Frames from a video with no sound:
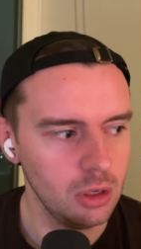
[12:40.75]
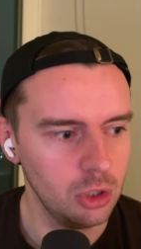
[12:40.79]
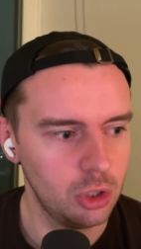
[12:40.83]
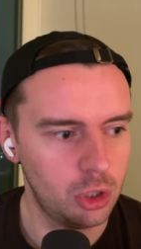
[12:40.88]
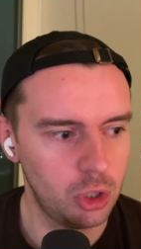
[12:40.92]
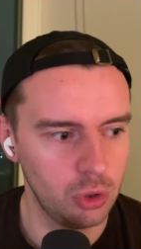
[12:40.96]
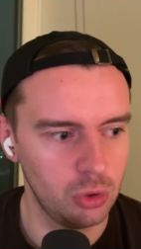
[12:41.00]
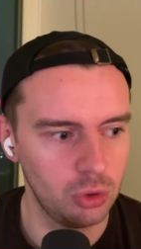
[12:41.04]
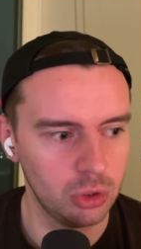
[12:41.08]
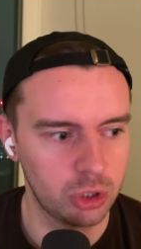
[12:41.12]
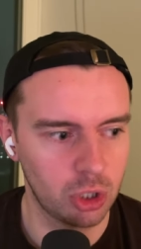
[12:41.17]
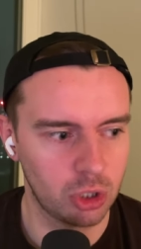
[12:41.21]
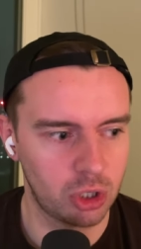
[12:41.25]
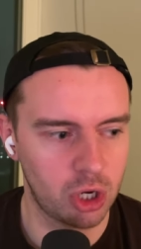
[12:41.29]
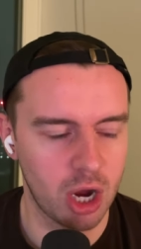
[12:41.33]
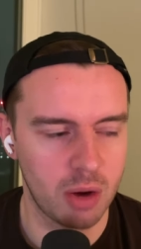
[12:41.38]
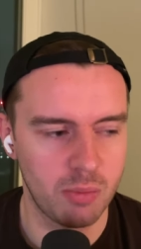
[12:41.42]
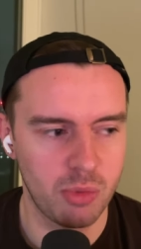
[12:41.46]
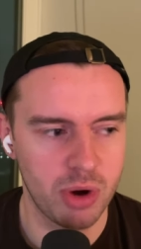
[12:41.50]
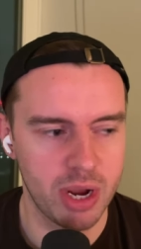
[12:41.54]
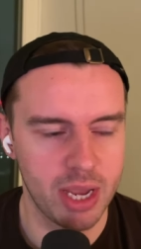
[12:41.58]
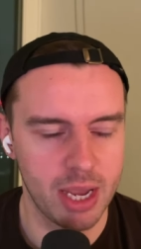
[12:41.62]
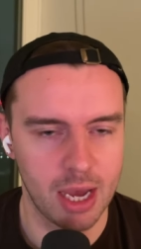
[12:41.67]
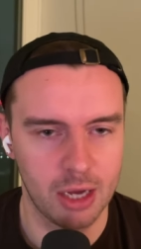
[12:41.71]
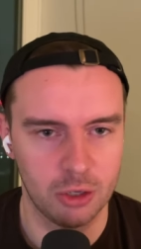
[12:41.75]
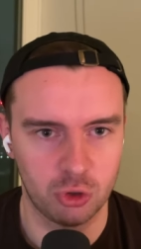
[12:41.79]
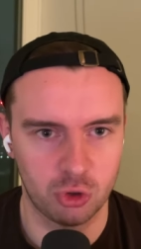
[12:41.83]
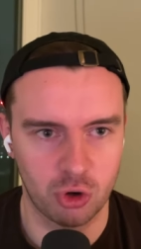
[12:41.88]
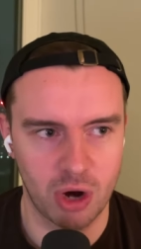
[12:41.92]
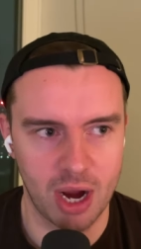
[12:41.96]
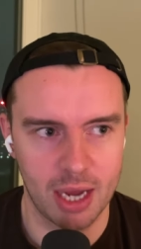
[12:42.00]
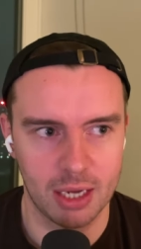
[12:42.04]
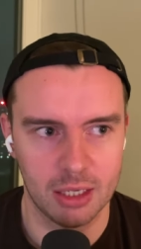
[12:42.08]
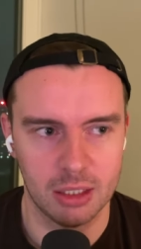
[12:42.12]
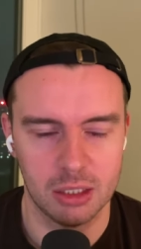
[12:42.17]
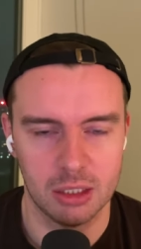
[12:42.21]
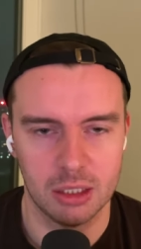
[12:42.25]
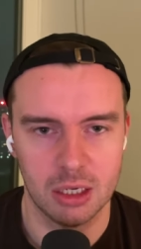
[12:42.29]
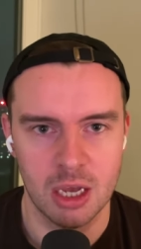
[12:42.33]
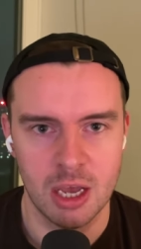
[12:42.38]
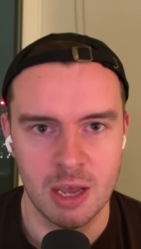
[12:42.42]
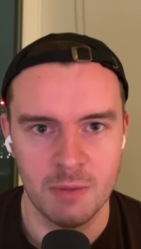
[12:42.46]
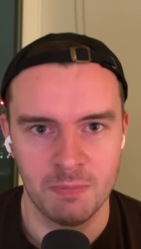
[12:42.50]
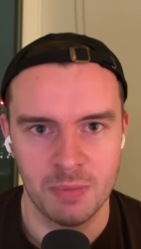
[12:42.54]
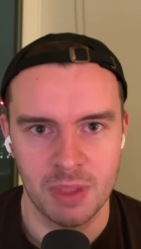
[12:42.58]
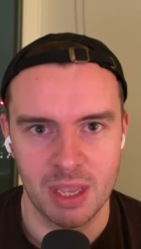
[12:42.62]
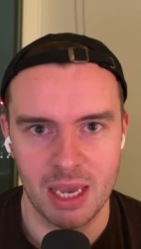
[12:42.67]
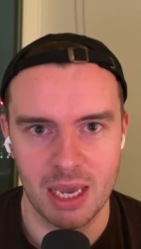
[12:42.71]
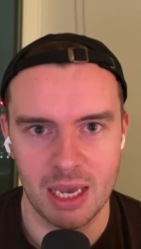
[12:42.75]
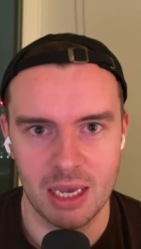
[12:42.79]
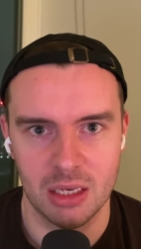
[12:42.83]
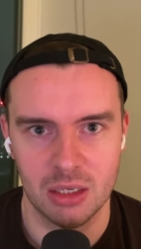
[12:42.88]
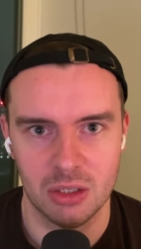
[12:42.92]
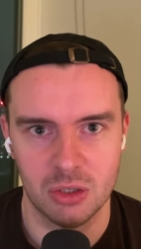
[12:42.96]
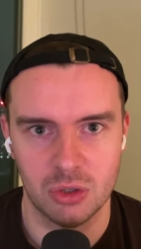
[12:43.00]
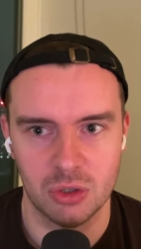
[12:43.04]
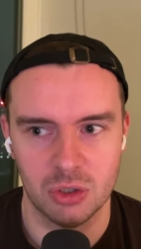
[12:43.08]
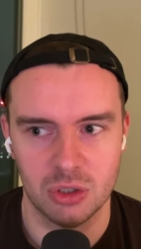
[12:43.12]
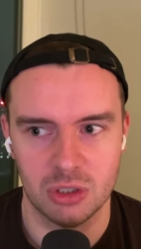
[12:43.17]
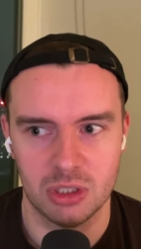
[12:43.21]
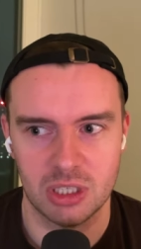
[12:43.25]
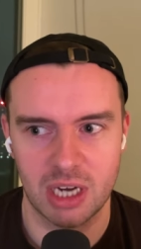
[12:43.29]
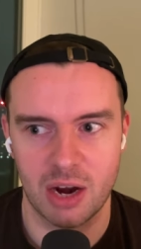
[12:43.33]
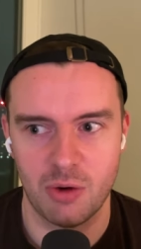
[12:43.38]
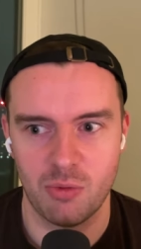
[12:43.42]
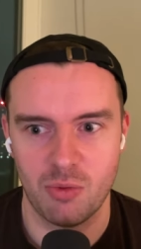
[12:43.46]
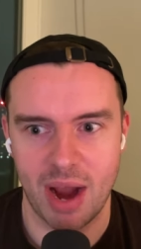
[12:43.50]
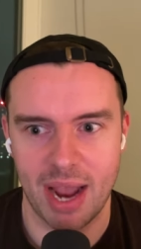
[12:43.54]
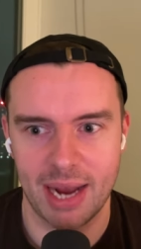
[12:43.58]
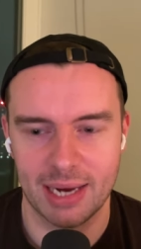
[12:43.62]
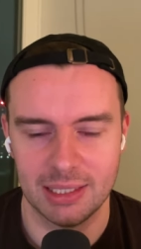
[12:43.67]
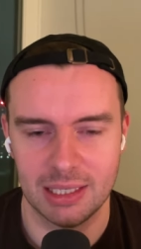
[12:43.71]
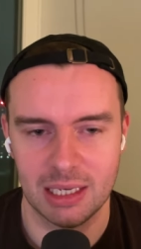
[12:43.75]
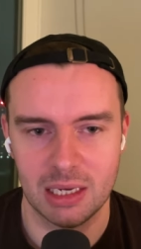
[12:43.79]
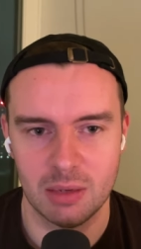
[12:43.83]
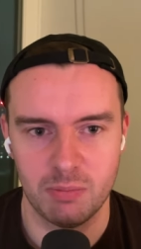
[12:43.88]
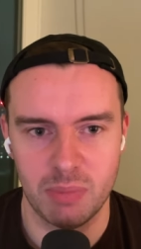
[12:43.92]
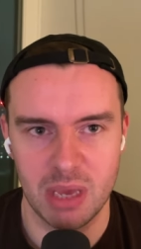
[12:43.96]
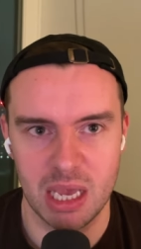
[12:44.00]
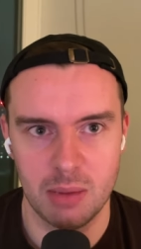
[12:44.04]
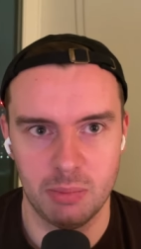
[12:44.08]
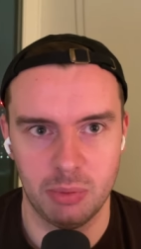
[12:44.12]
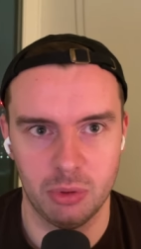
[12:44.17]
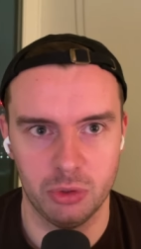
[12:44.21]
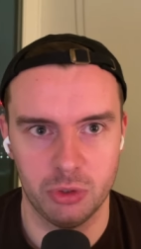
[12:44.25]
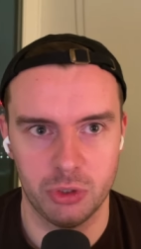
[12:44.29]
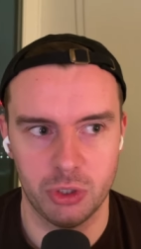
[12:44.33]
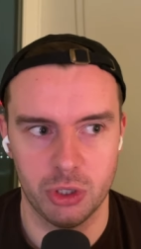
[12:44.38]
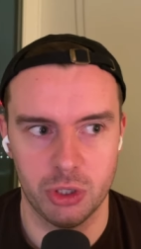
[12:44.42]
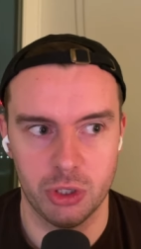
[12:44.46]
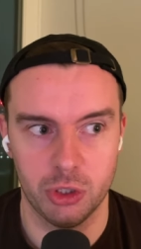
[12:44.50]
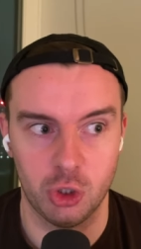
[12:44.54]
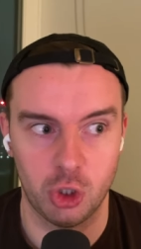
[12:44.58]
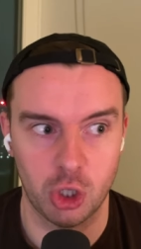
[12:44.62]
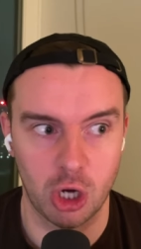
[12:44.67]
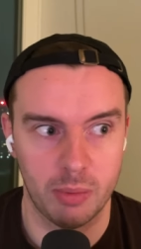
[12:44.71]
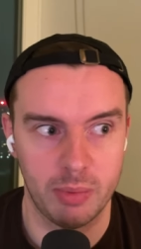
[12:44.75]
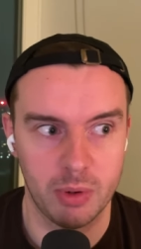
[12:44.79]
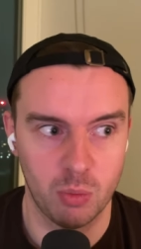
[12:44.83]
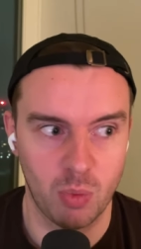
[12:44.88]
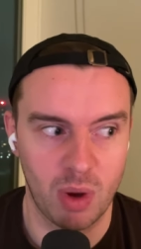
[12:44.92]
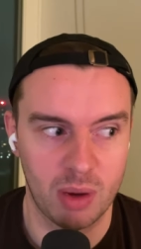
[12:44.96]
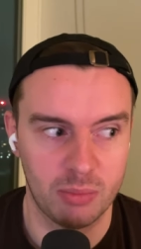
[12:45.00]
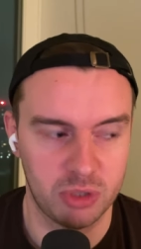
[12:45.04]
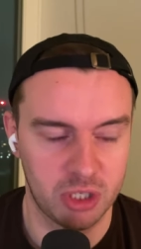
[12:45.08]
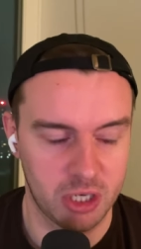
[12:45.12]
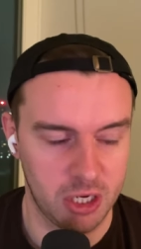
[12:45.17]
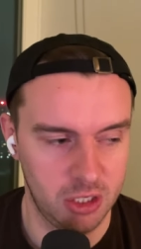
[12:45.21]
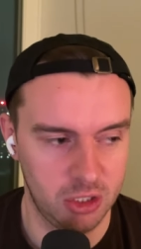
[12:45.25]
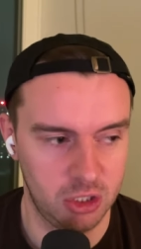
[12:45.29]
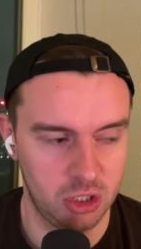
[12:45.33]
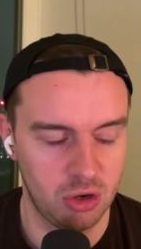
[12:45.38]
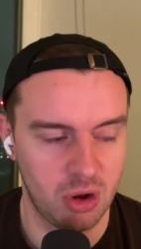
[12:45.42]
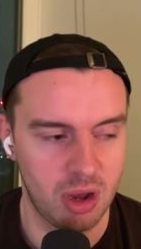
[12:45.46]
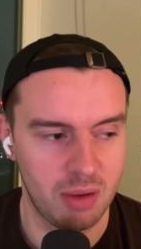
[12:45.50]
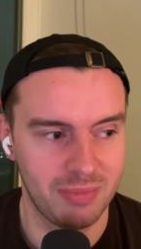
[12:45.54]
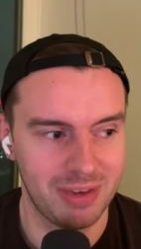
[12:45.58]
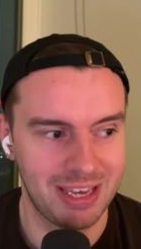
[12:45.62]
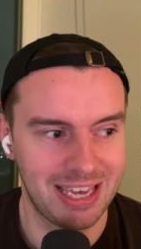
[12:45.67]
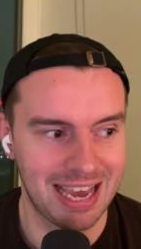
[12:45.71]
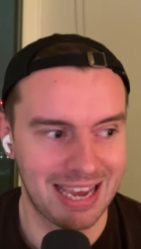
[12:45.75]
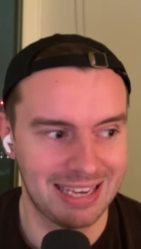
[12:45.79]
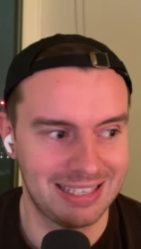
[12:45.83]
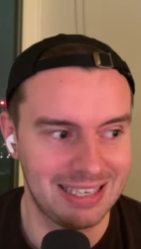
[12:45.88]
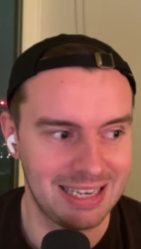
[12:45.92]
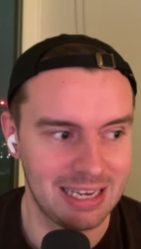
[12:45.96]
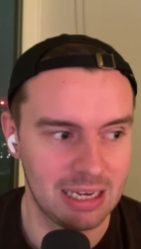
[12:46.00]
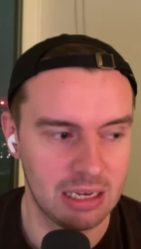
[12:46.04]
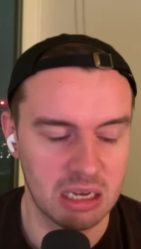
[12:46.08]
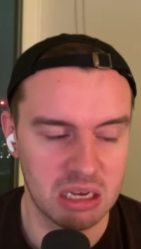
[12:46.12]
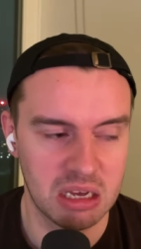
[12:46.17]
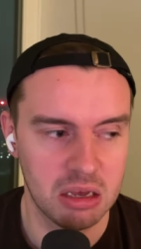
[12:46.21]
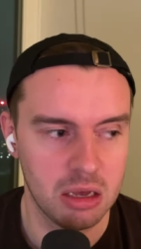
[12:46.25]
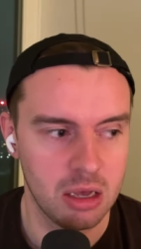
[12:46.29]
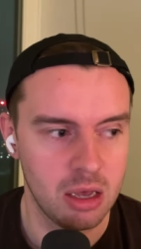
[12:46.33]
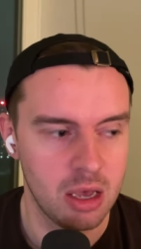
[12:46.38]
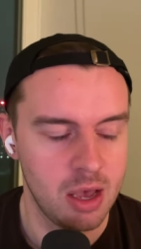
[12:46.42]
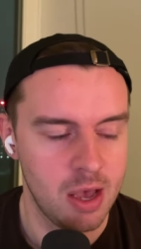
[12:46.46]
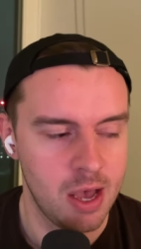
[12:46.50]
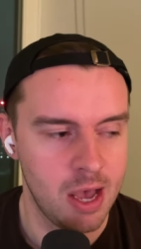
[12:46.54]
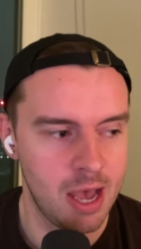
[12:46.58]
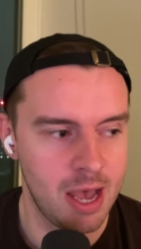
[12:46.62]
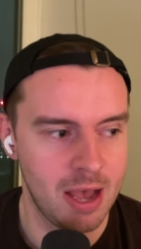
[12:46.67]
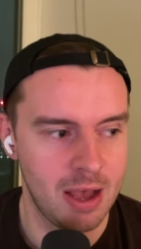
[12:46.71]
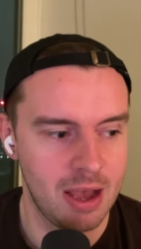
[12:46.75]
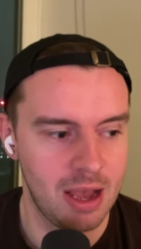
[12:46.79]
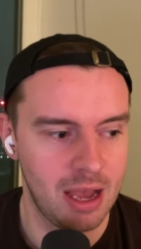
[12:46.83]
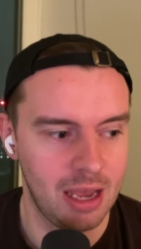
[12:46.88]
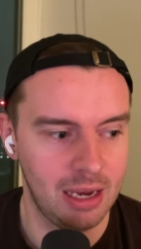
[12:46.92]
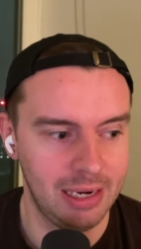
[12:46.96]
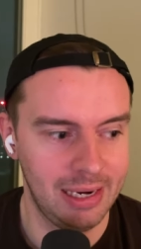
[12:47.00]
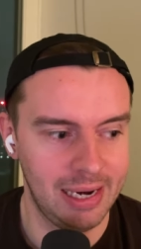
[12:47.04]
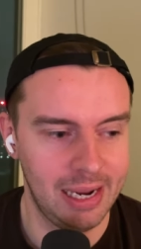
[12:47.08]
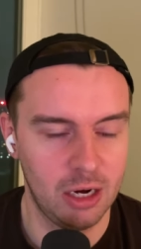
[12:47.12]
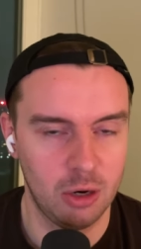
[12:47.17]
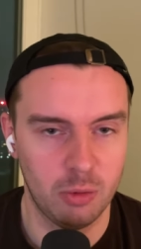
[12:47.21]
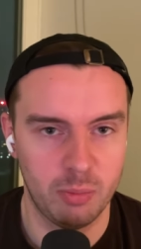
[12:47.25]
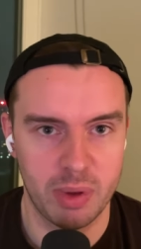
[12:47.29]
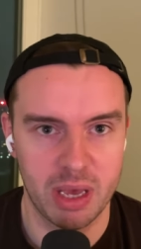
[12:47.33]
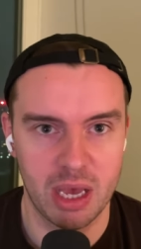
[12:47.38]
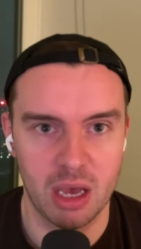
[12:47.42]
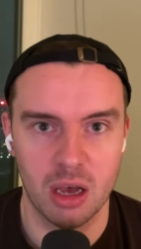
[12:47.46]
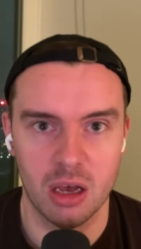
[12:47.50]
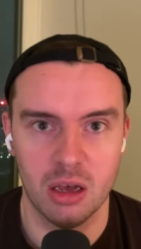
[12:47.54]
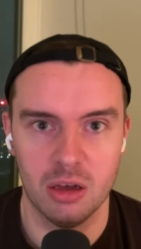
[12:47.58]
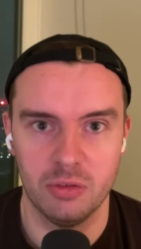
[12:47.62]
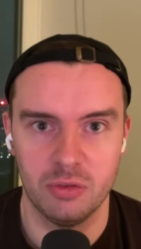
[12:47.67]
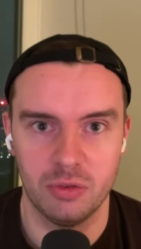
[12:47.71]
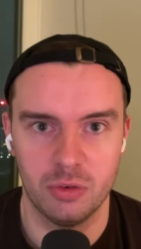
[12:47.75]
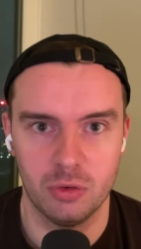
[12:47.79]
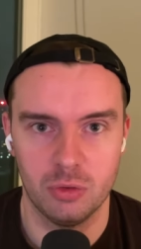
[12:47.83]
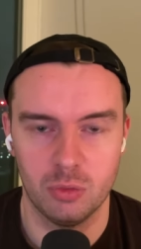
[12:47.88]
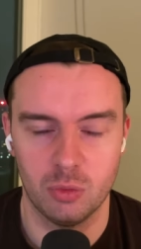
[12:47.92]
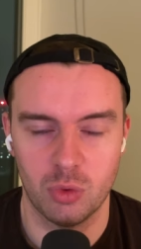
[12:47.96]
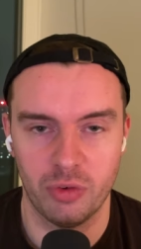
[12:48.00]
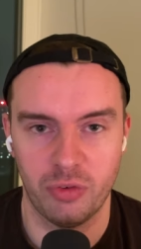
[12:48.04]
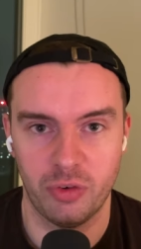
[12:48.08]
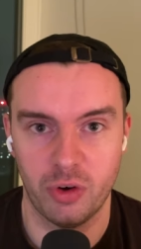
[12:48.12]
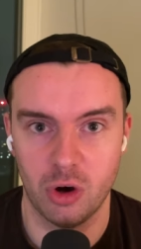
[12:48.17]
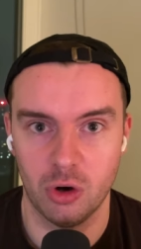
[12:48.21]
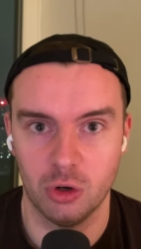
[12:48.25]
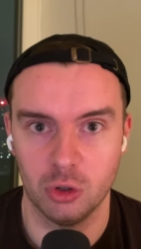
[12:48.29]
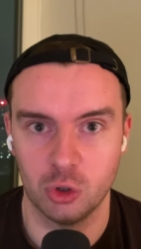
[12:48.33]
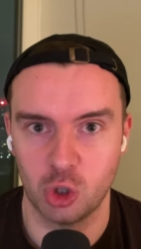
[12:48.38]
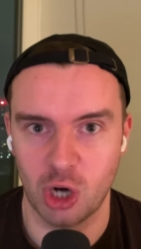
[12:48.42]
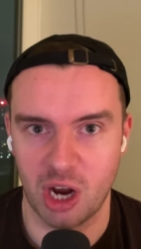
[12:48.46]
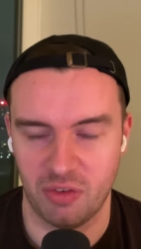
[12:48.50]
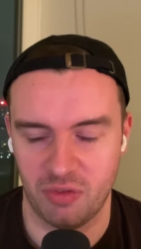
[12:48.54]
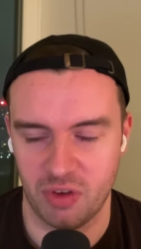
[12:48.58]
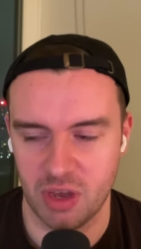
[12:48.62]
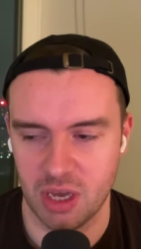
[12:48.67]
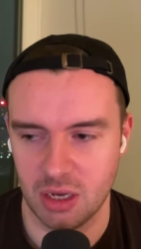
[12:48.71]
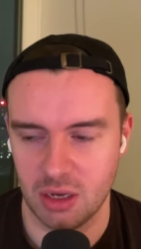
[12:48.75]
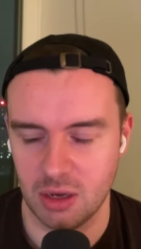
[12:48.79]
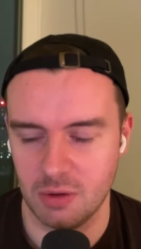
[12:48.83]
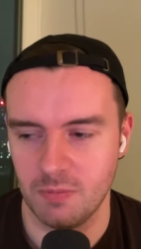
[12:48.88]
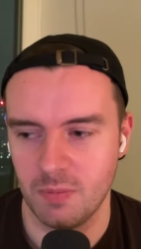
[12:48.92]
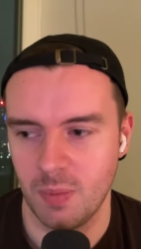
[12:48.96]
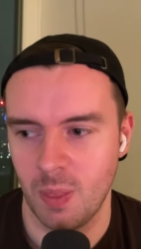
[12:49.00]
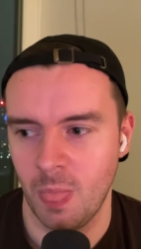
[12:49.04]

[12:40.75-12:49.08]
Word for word: Google.com address is directing people to the job in website. So I'm getting uh, a little bit of referral traffic.